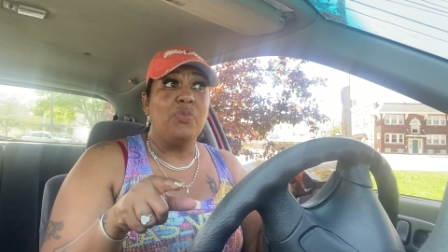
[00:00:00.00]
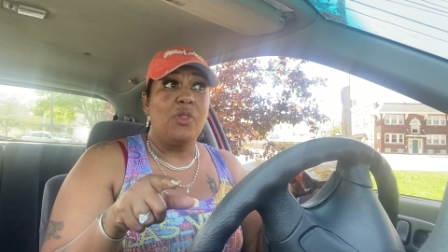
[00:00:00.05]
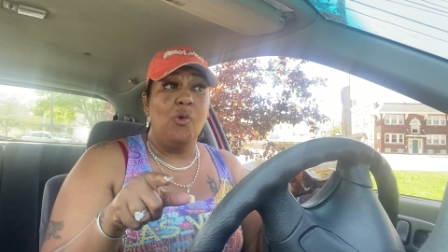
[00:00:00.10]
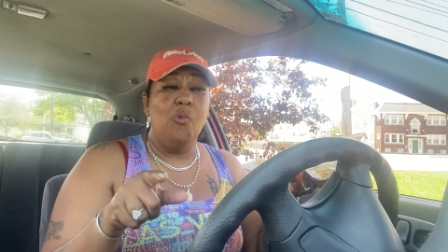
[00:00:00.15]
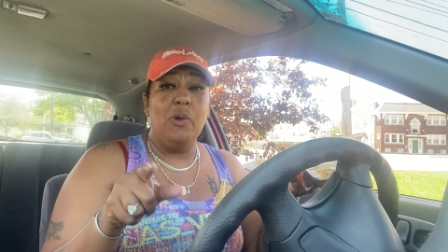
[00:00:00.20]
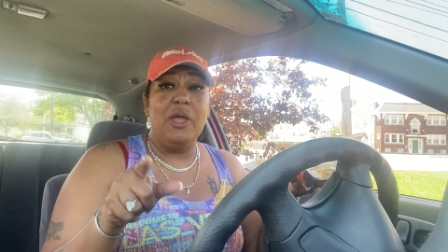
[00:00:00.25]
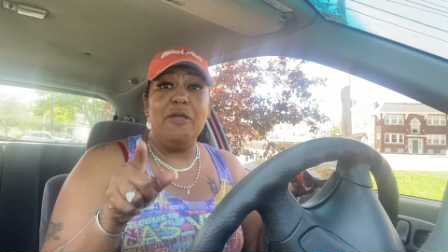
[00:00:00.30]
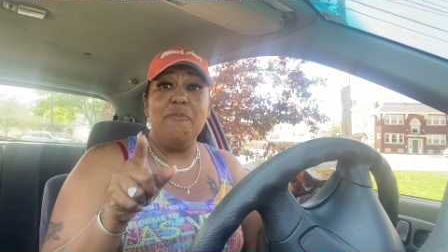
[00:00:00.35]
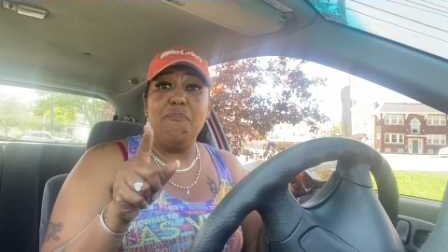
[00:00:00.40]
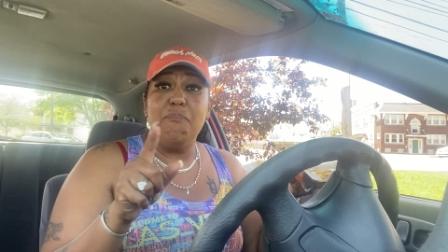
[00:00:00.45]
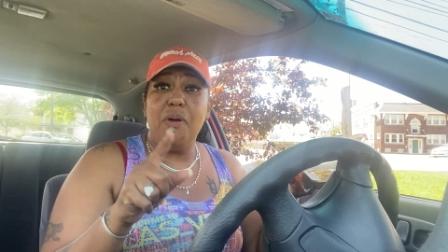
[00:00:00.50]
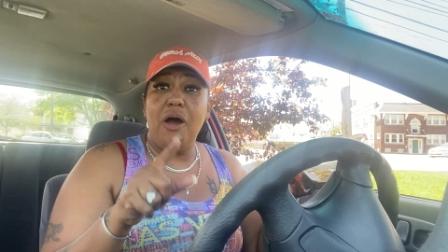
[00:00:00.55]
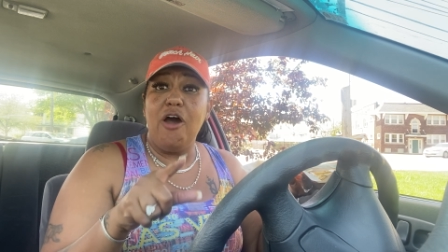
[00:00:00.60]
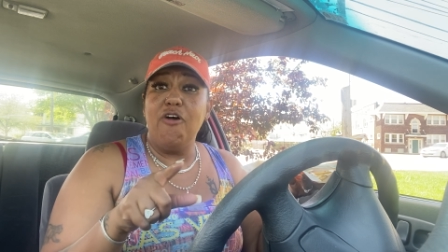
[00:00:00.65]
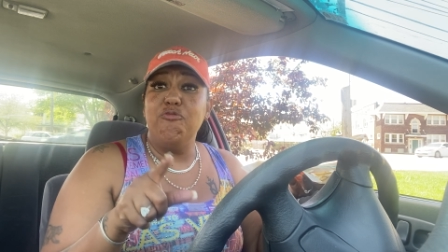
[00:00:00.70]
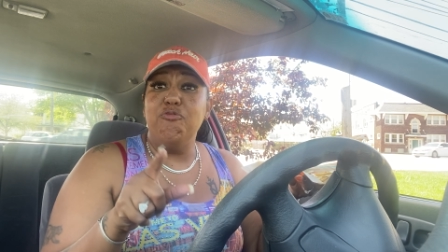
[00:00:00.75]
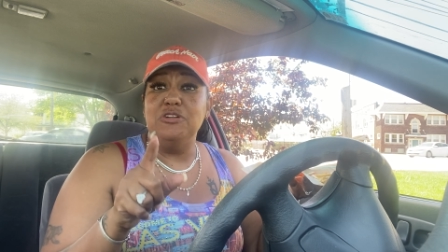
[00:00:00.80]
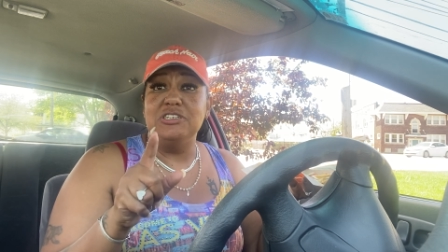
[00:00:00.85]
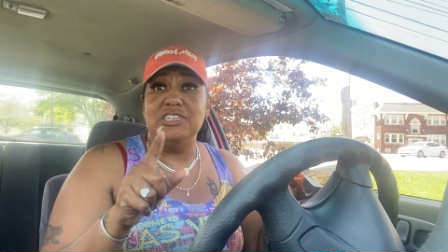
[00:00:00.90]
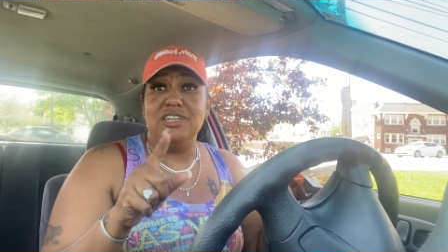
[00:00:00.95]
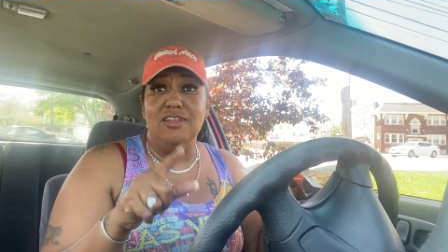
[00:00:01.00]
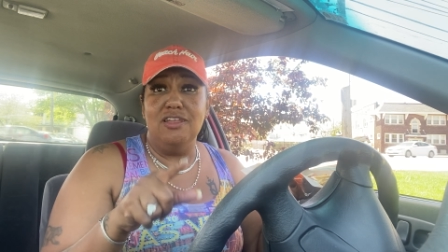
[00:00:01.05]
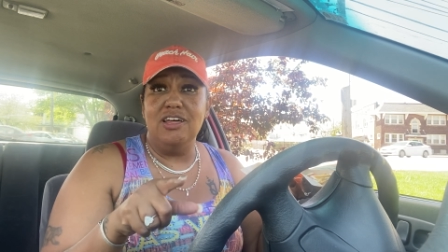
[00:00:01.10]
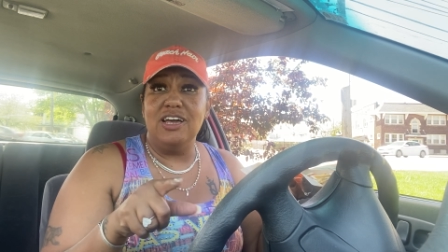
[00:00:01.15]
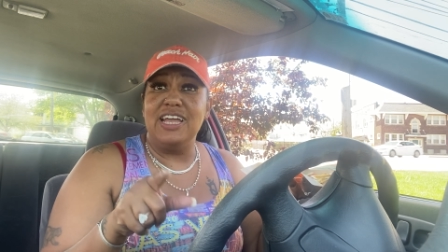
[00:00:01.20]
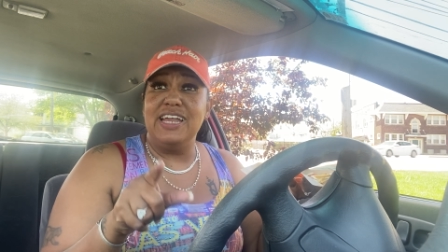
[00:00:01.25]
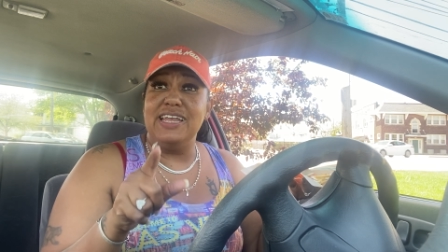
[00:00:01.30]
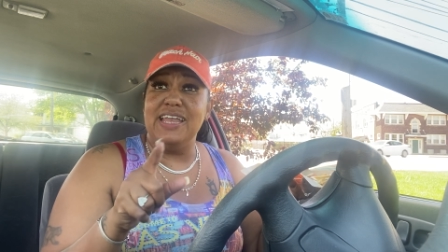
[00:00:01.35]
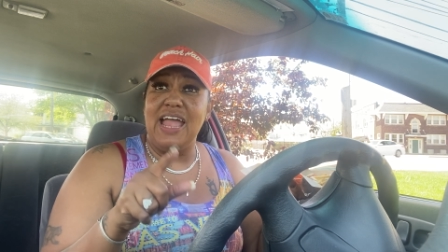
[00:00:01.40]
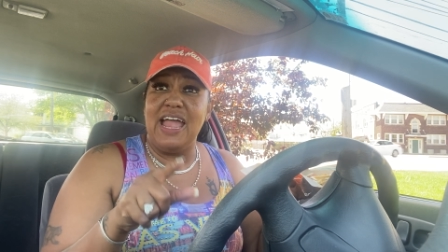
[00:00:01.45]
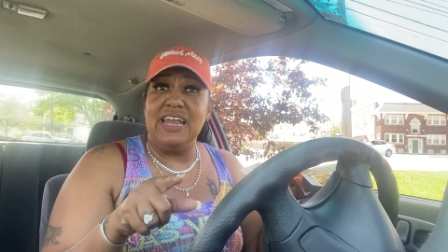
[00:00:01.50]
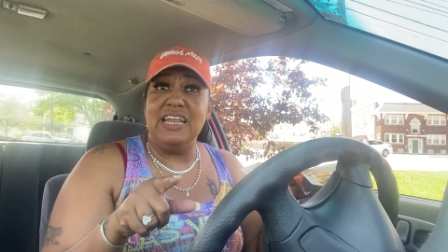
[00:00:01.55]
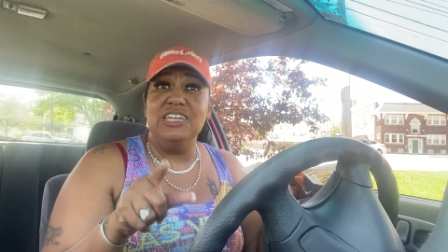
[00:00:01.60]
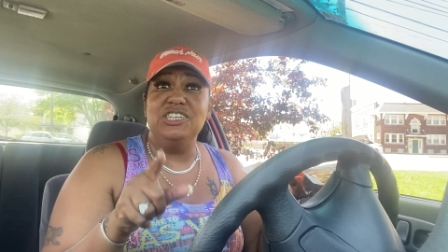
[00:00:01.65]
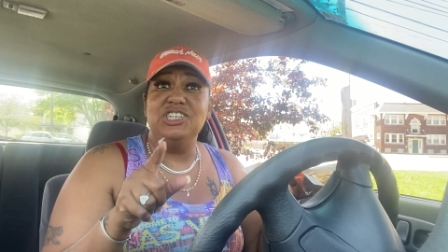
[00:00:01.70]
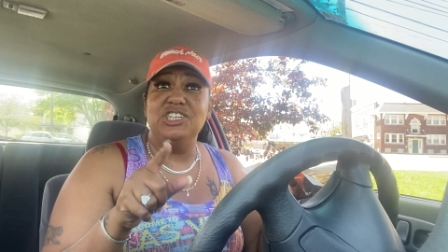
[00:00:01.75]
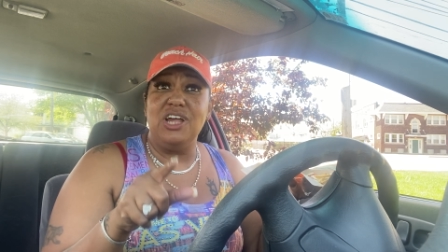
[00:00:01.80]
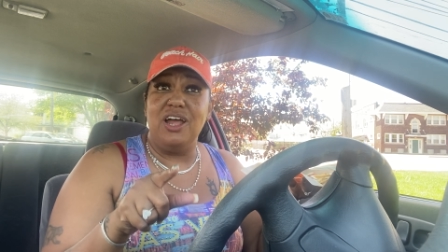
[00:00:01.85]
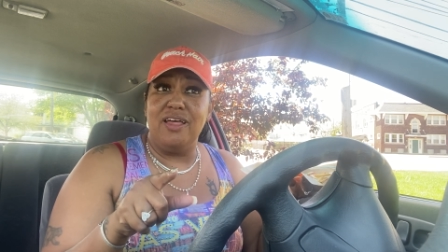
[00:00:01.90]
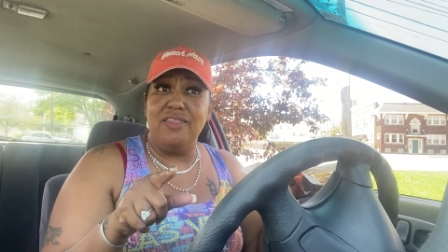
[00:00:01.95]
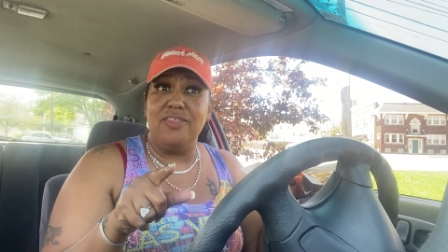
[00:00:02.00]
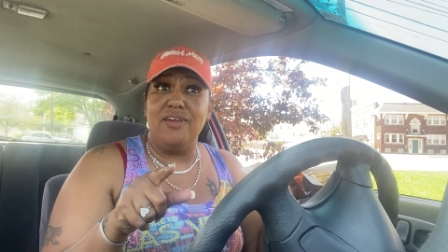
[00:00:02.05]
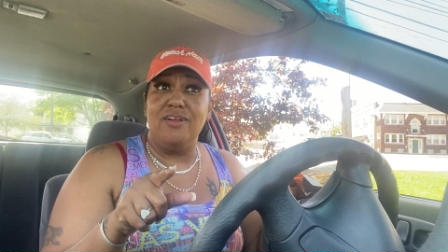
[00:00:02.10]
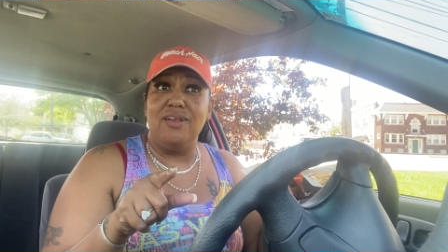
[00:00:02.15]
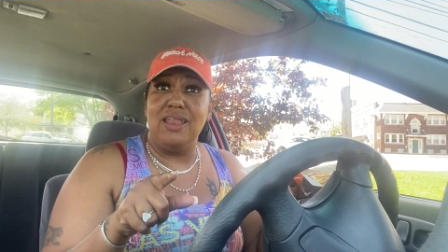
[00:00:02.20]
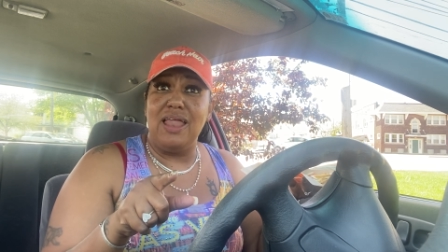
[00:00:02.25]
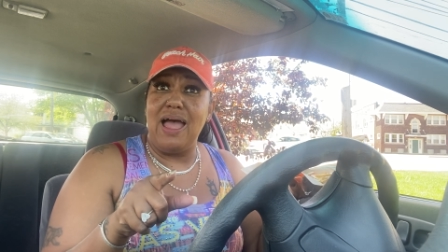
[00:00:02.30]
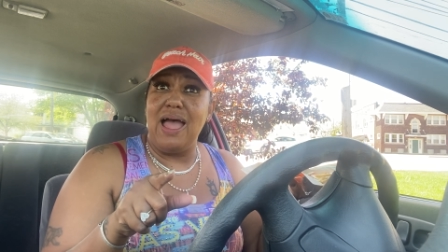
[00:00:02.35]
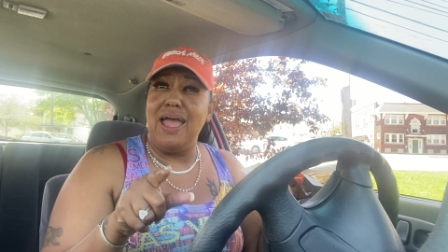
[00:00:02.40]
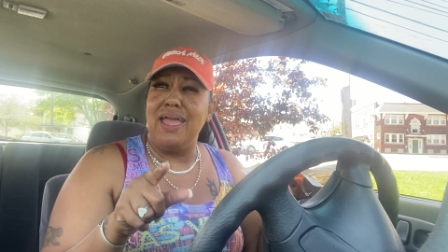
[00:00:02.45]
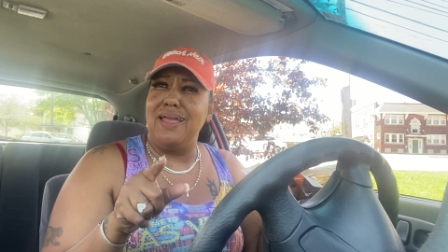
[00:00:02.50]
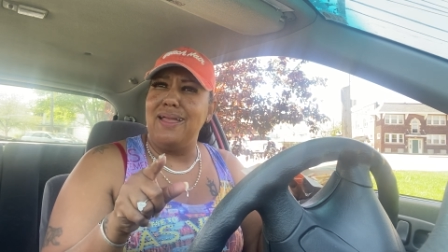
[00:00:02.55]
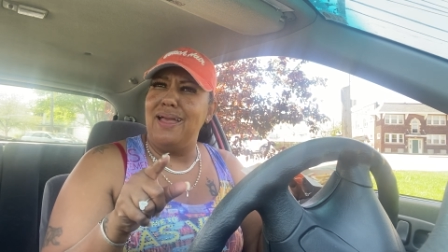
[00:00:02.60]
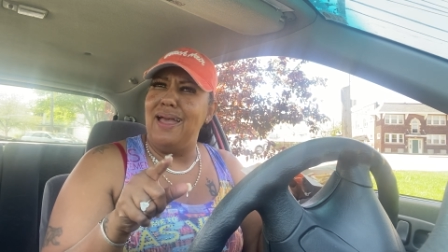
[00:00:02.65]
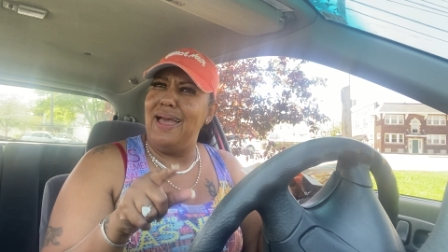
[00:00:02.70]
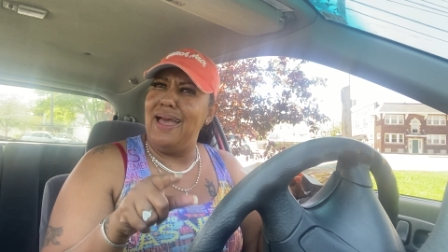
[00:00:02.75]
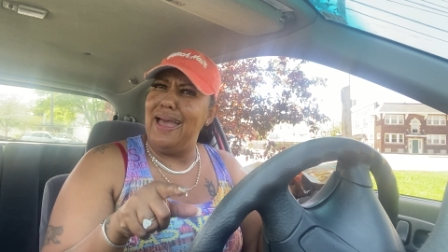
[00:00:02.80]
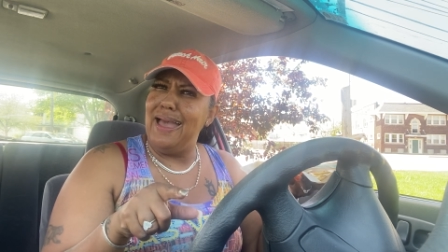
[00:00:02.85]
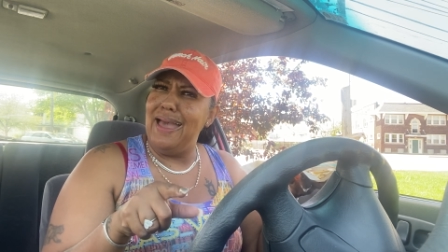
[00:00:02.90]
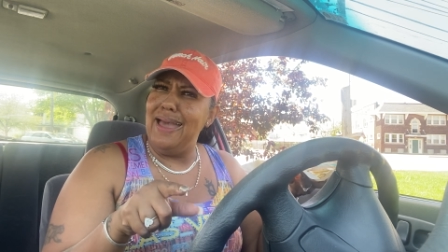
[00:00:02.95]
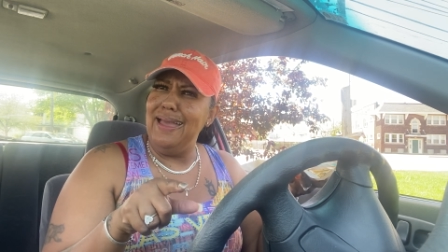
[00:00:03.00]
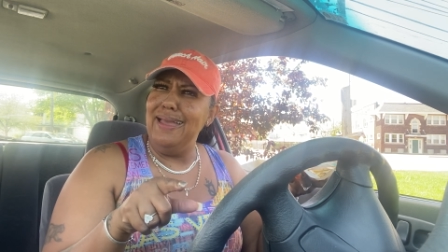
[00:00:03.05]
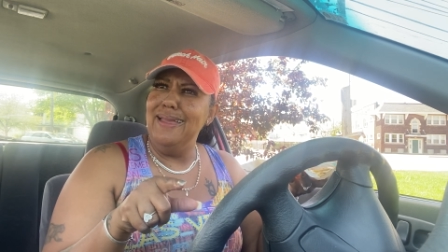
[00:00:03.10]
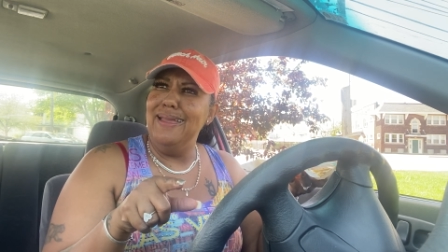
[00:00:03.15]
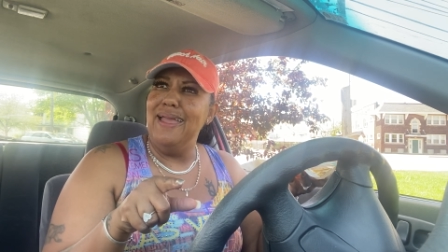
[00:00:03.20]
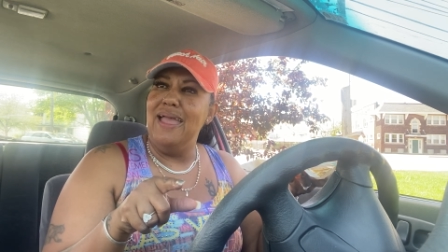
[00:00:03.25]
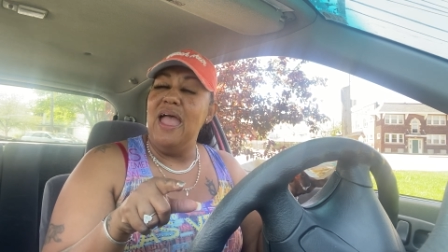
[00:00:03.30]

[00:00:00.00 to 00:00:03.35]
We both was looking at each other like, huh?